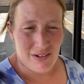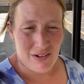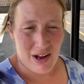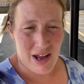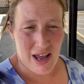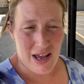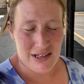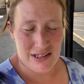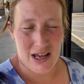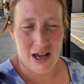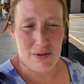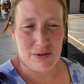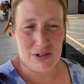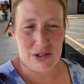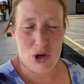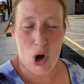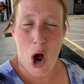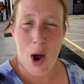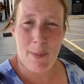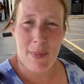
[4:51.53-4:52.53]
as I
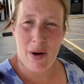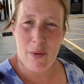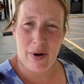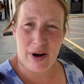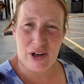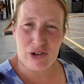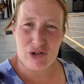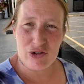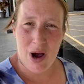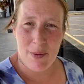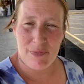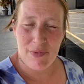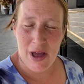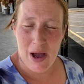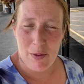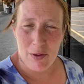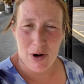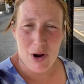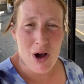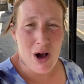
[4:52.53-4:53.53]
was on my way to drop
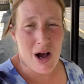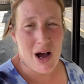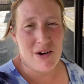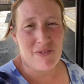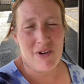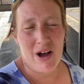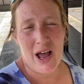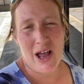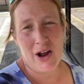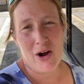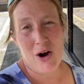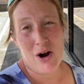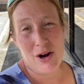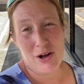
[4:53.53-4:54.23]
that one off, I got a